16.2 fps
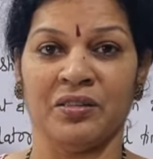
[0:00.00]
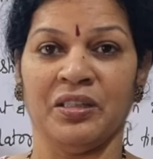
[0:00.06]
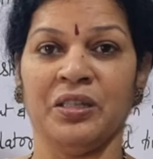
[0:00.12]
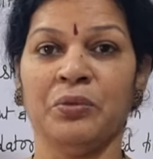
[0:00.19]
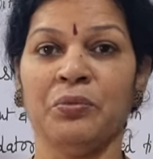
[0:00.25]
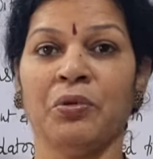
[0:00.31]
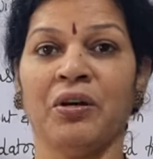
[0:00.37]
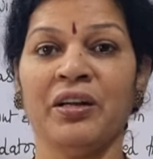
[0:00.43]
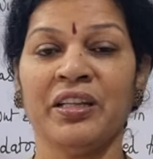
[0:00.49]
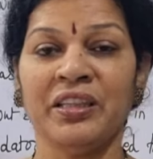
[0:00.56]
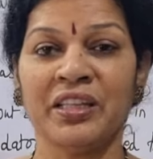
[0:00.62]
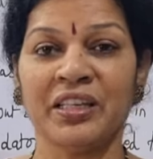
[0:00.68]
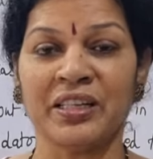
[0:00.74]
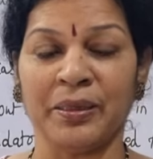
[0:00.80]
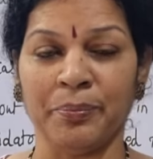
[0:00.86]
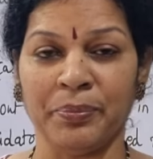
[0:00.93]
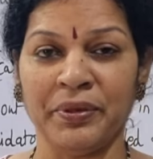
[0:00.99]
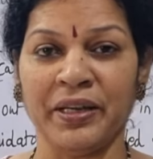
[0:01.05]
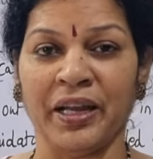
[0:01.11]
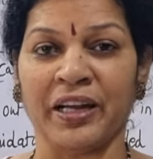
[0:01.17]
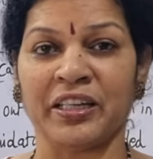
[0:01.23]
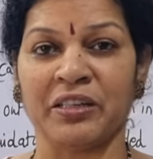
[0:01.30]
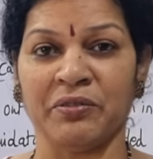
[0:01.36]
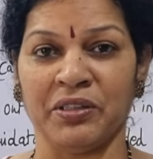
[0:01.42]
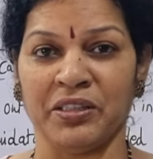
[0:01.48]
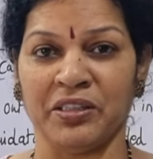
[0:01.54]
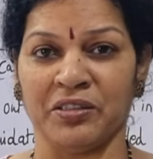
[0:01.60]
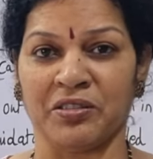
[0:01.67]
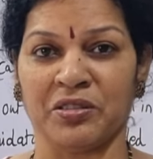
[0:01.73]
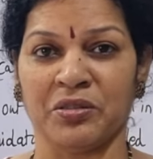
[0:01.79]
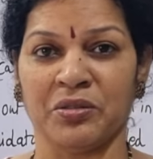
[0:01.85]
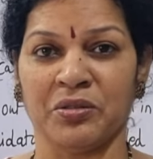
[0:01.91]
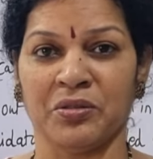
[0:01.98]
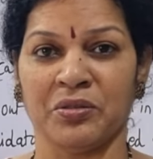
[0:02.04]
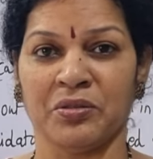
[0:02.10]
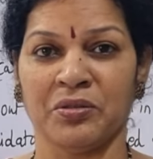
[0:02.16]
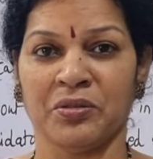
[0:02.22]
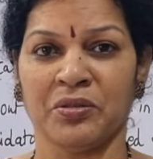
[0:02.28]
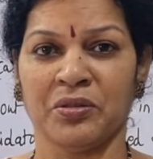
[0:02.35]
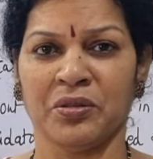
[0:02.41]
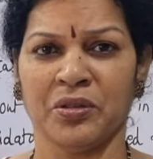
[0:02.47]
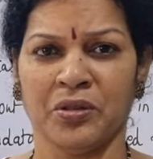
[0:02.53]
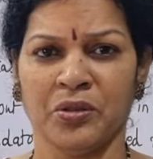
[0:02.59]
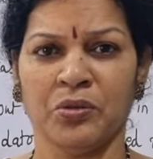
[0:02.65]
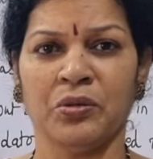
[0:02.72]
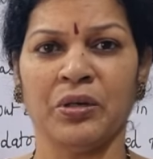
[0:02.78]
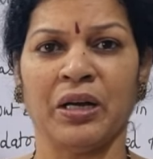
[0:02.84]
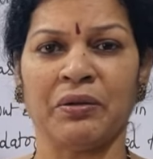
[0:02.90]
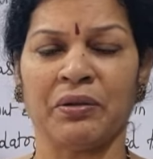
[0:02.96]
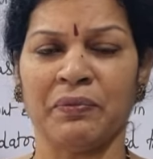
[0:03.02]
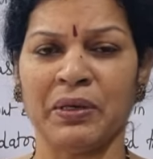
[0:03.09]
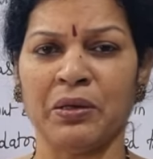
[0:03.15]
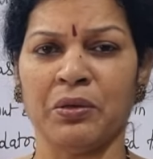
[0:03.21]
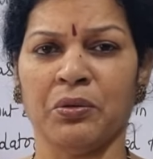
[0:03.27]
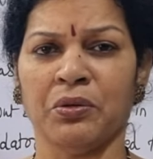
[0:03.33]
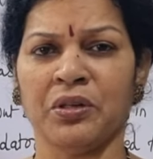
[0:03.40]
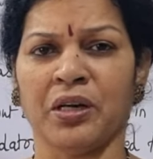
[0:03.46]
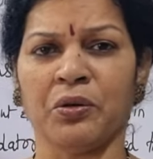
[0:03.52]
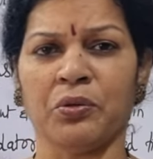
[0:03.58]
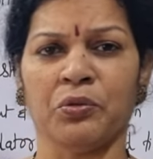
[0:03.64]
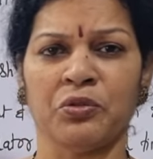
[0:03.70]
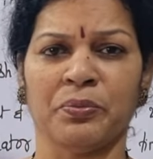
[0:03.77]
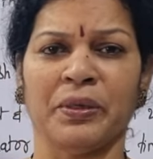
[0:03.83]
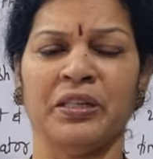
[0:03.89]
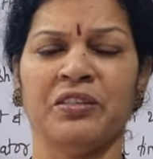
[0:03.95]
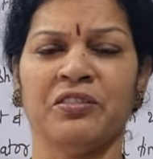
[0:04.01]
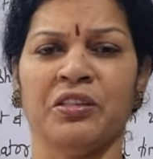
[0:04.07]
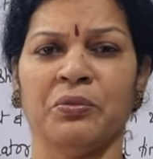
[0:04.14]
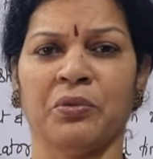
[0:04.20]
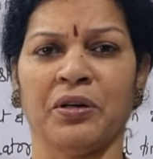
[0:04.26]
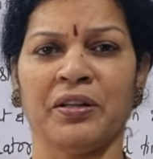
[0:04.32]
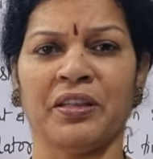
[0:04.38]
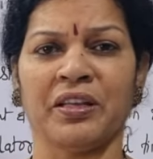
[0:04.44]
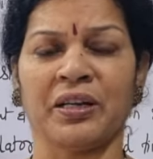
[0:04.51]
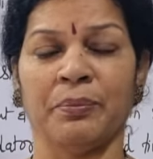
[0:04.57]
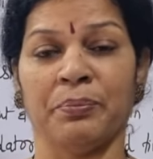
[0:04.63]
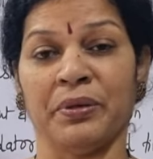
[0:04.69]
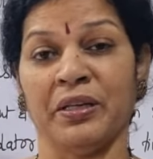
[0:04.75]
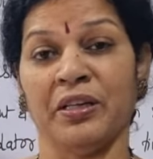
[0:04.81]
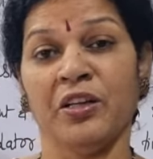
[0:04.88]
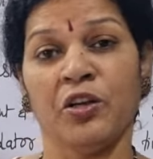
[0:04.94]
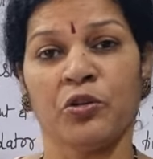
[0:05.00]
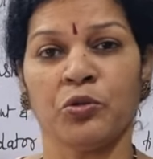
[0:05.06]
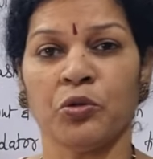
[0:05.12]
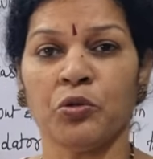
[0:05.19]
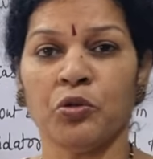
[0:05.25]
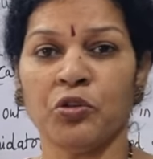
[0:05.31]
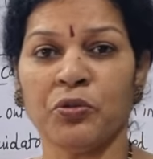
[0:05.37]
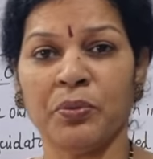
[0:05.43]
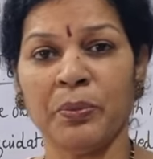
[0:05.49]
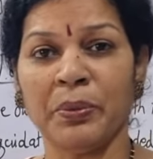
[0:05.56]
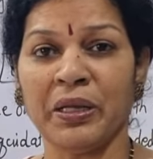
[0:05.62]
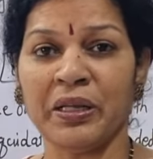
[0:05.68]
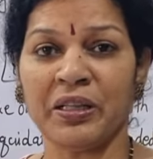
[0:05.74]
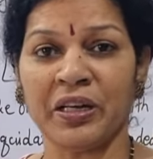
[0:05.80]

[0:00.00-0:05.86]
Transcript: involved in the company activities. Who have given loan or whose money is involved in the company. So those people are